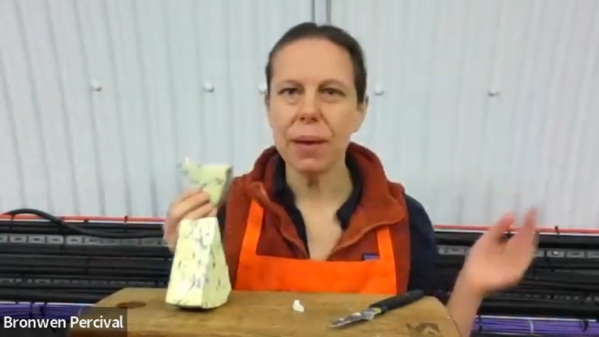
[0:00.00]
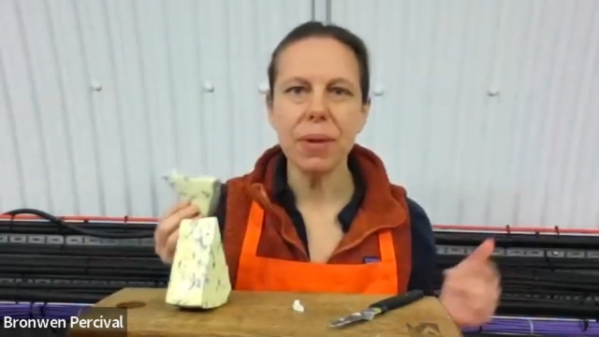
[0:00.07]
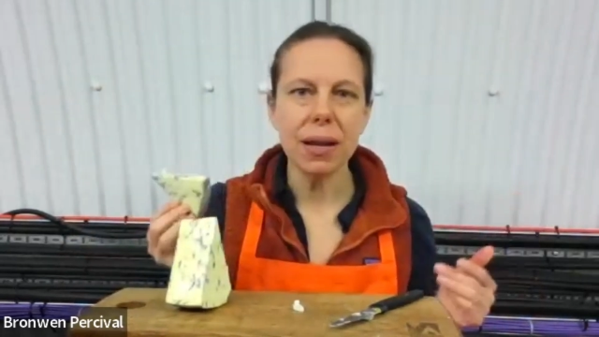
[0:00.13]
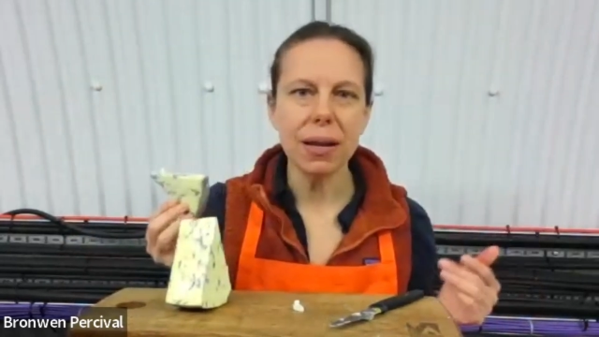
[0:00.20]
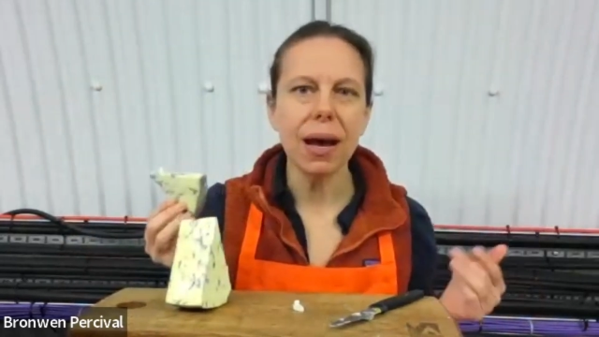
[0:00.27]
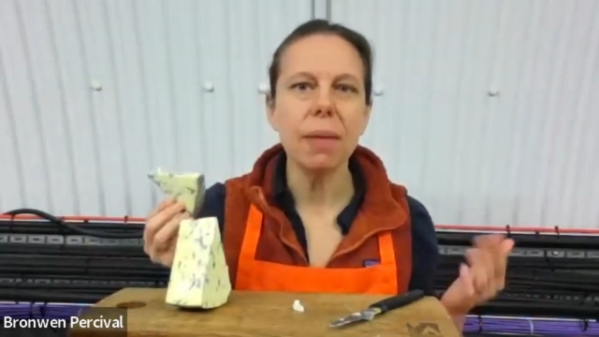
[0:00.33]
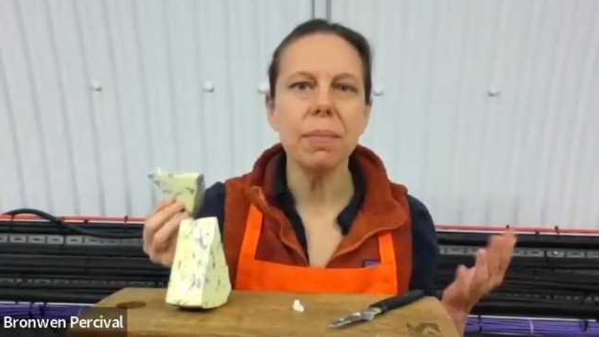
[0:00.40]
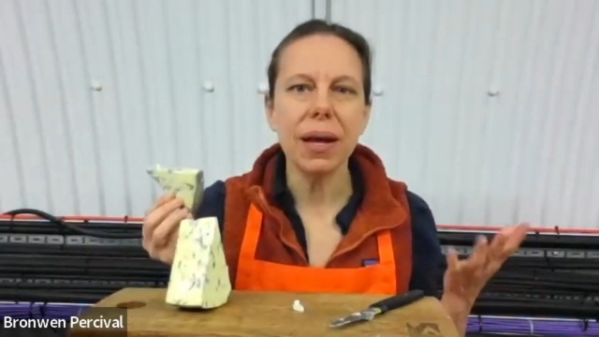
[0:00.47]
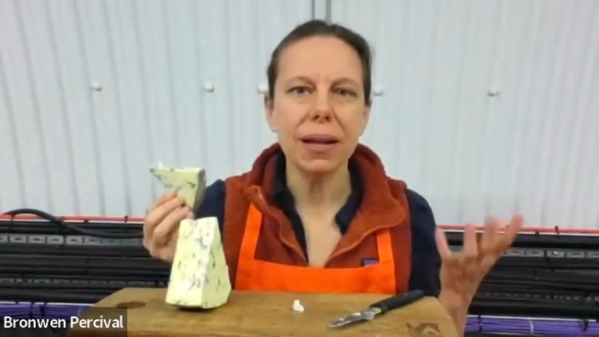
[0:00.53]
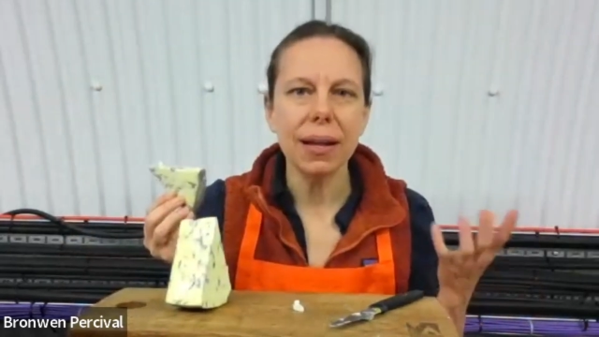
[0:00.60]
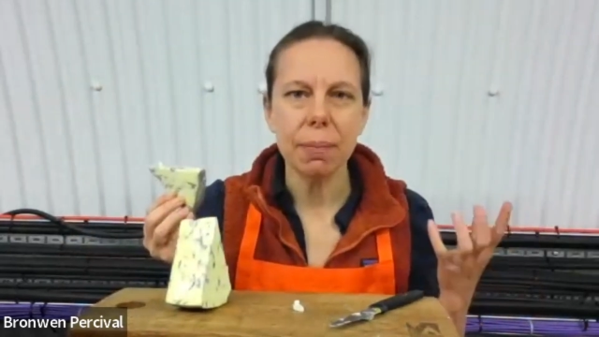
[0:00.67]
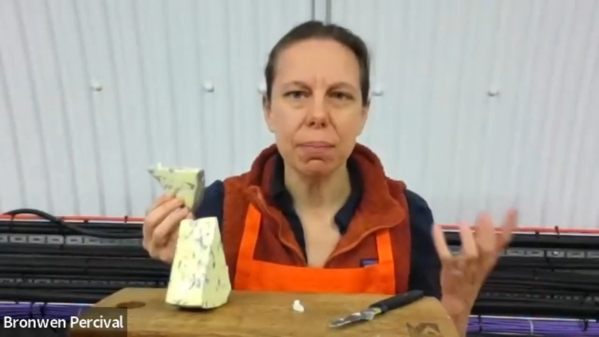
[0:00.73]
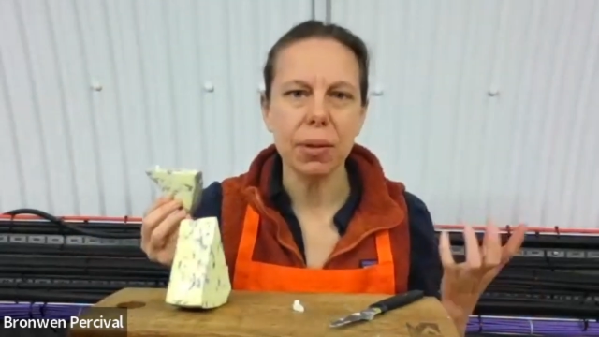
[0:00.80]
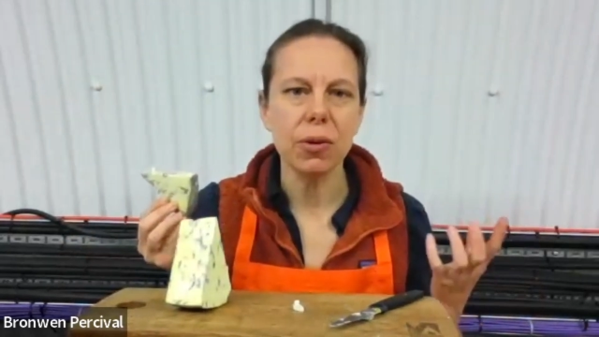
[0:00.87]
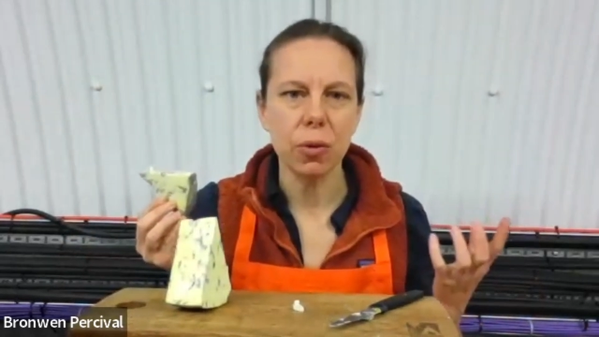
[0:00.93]
I'm not
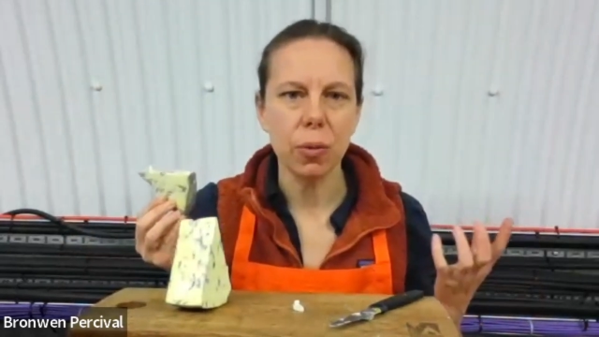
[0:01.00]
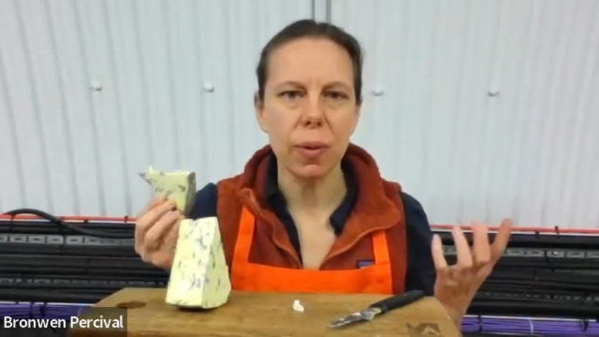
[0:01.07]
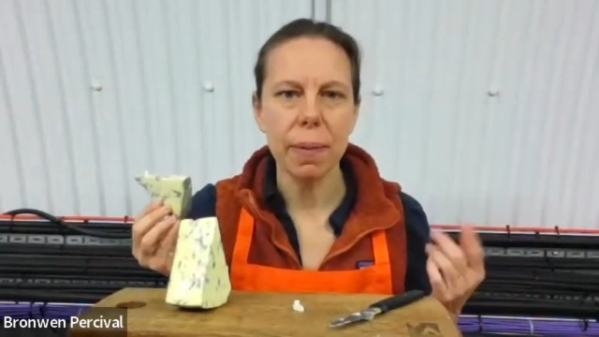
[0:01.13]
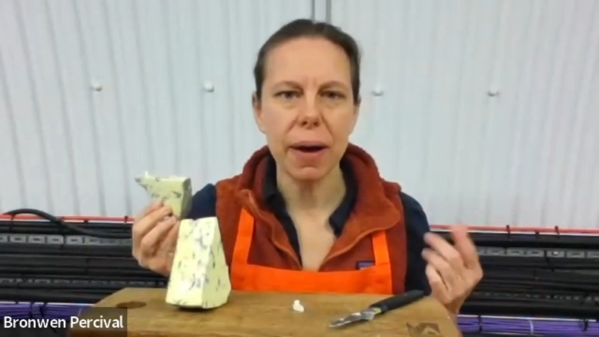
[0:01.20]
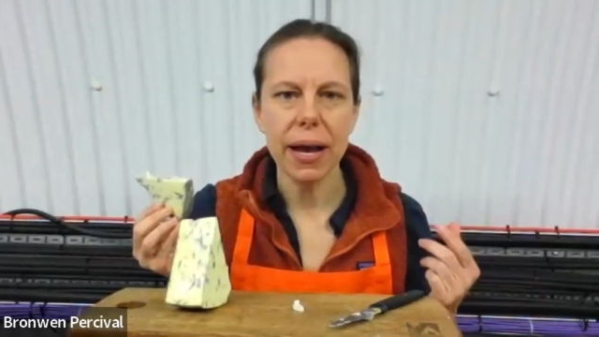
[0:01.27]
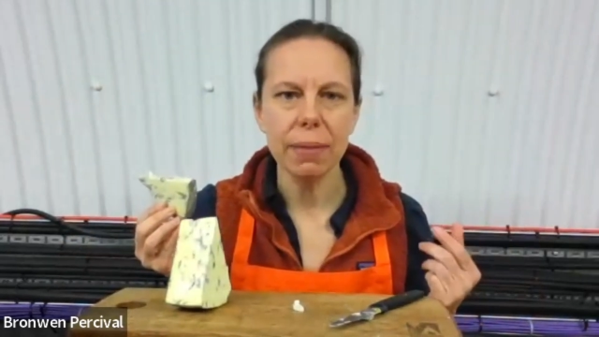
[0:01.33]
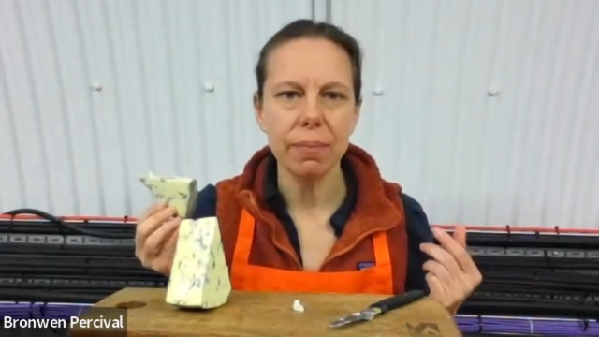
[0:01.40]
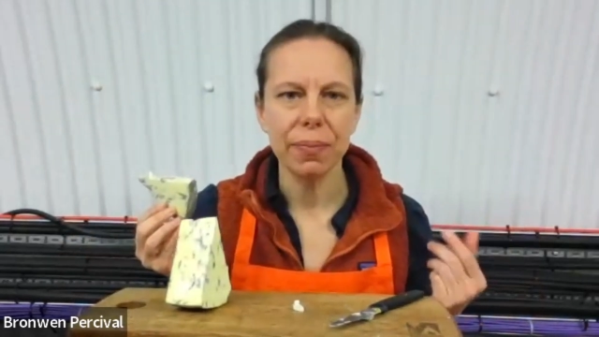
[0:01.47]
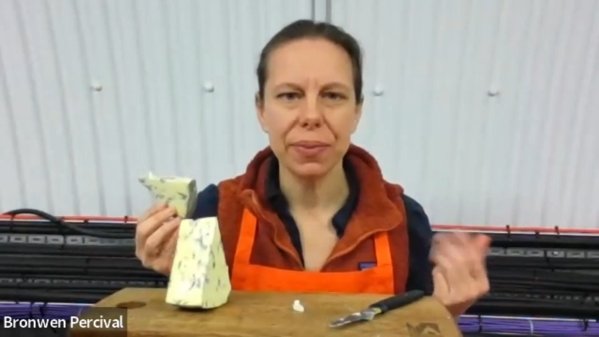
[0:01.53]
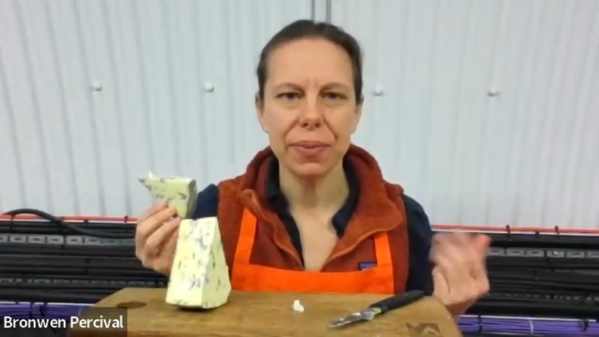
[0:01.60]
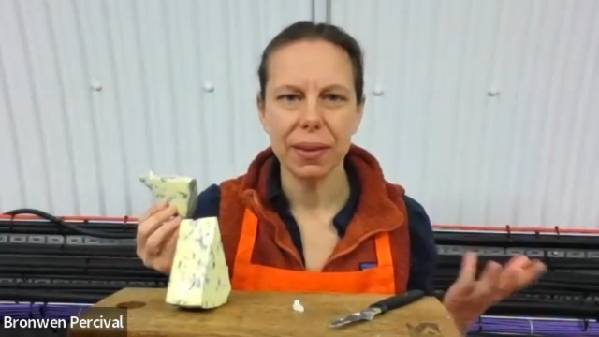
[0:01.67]
like blown away by it.